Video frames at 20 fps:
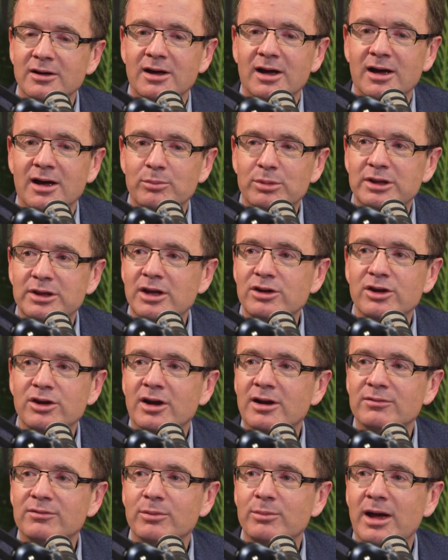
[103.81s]
but then you
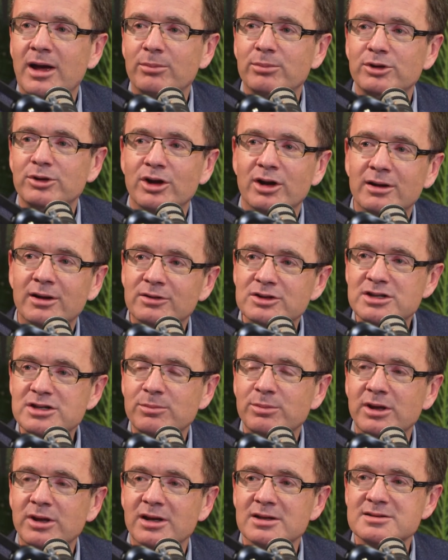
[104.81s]
don't have a map, you don't have a
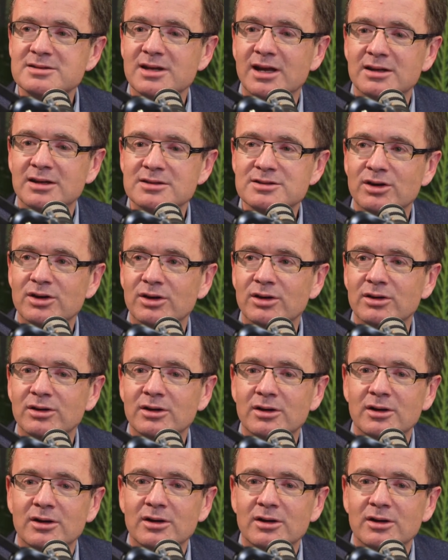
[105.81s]
GPS, and so you